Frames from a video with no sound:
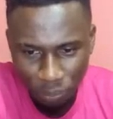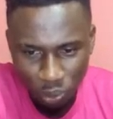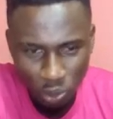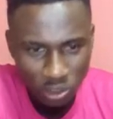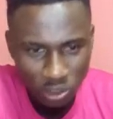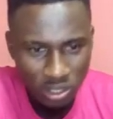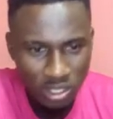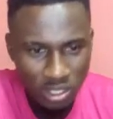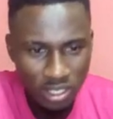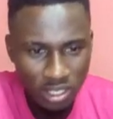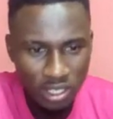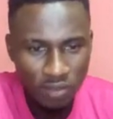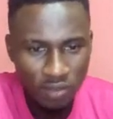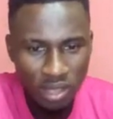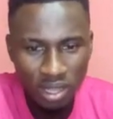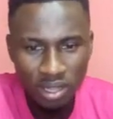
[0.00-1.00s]
to see
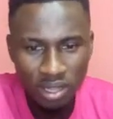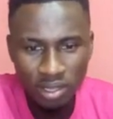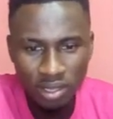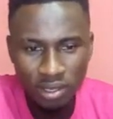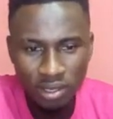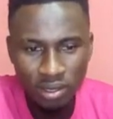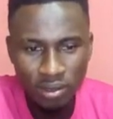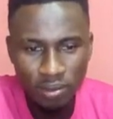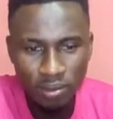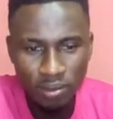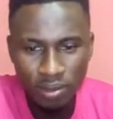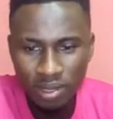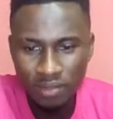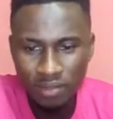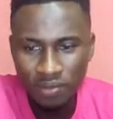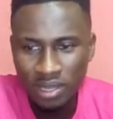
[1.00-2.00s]
if I can
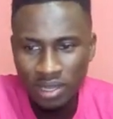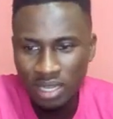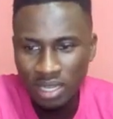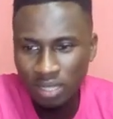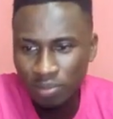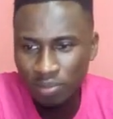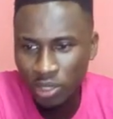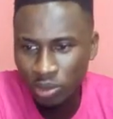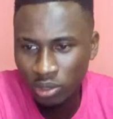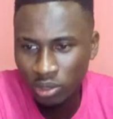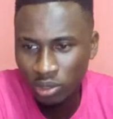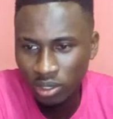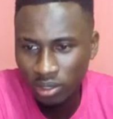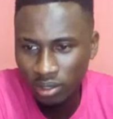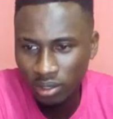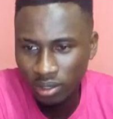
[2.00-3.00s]
find that menu
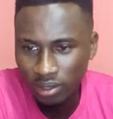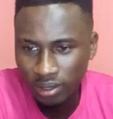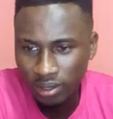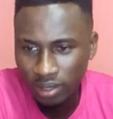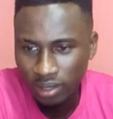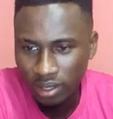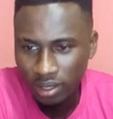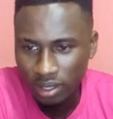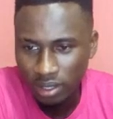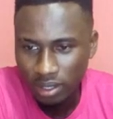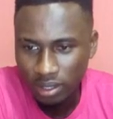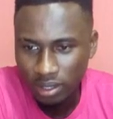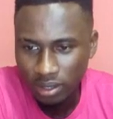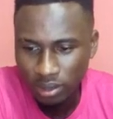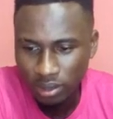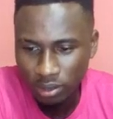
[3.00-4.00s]
again.
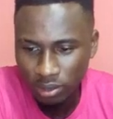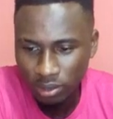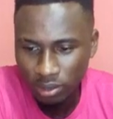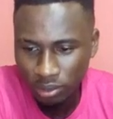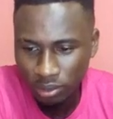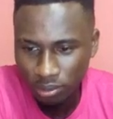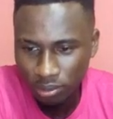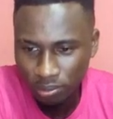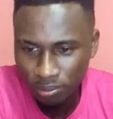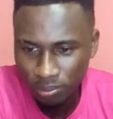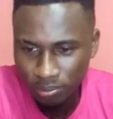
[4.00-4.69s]
Oh no.